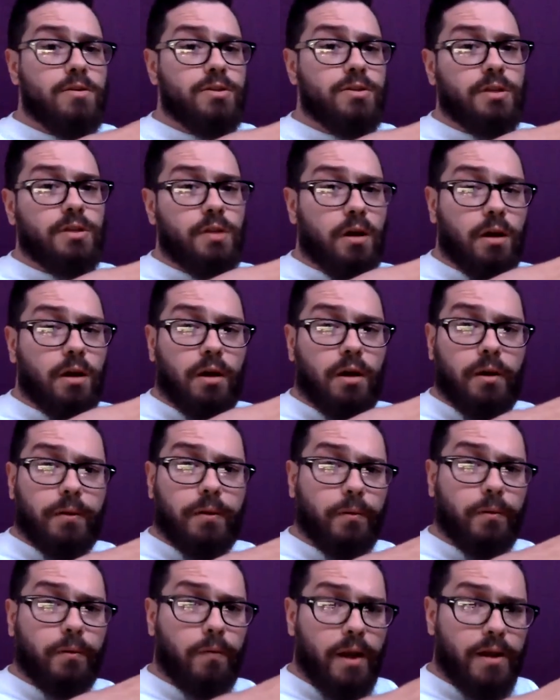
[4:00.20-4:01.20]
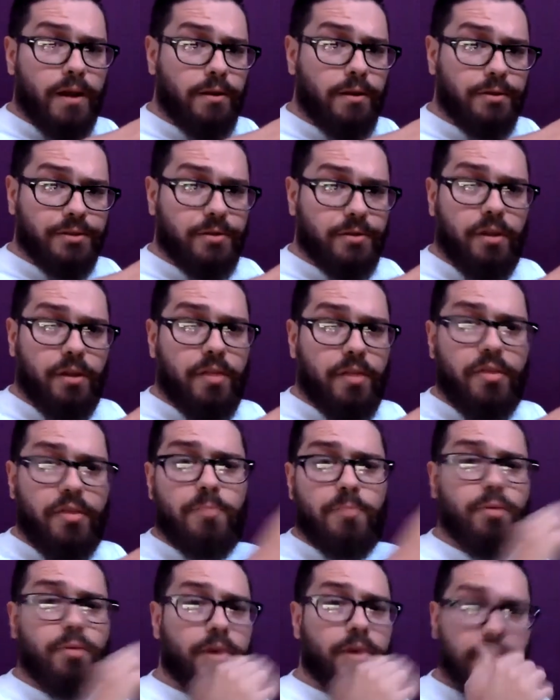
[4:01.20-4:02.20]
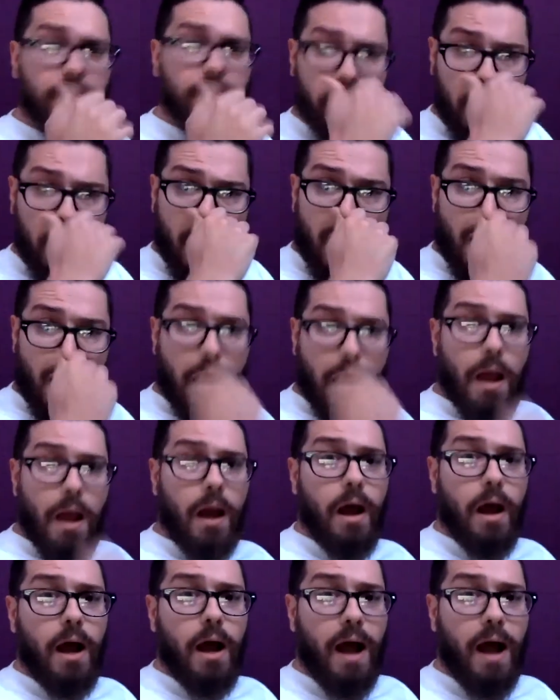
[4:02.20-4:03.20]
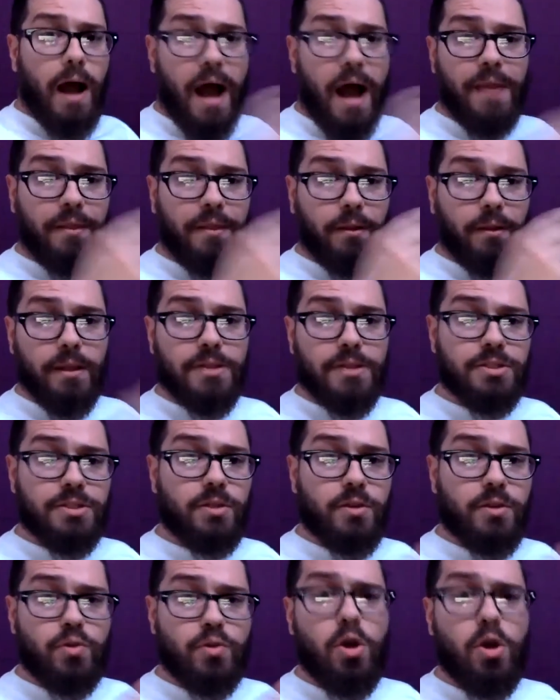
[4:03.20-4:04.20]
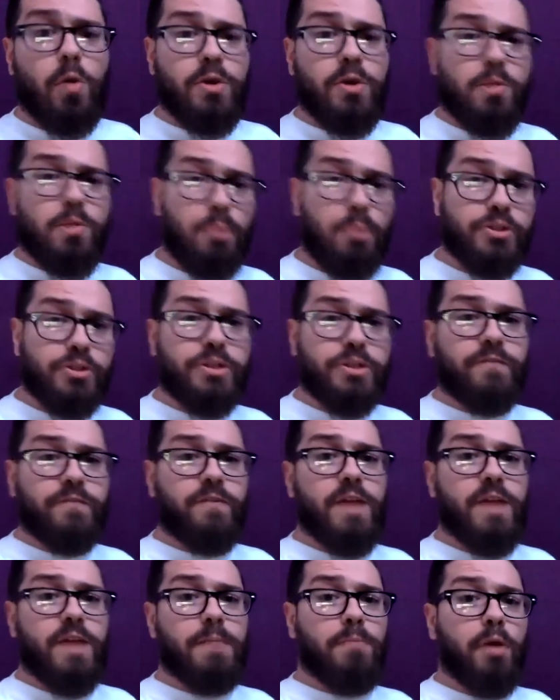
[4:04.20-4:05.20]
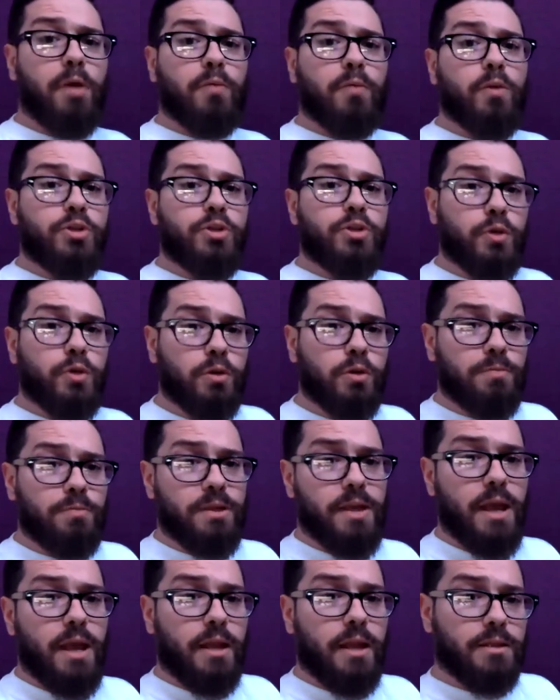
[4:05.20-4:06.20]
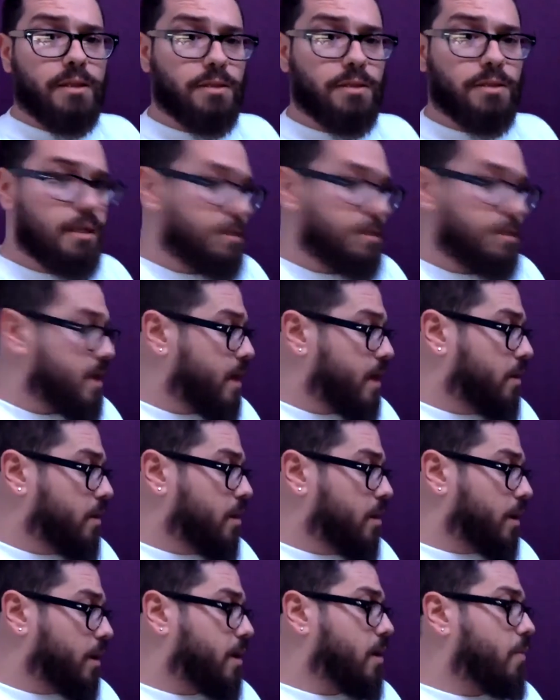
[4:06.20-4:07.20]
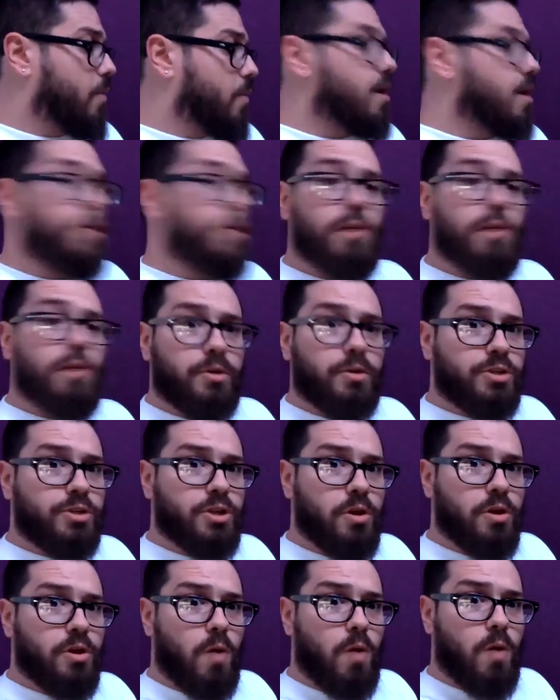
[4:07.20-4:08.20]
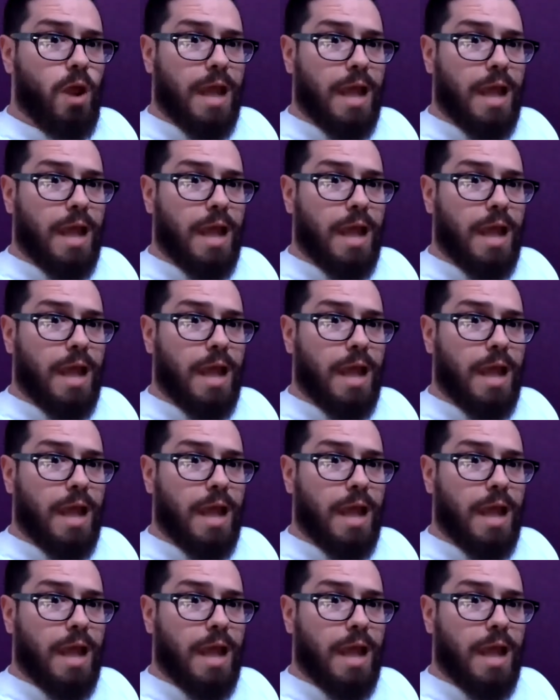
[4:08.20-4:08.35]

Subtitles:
and grails and all that they put in there on the list, so you know when you're purchasing for that month what you could be getting. So let's take a look. Here we go. Number 2.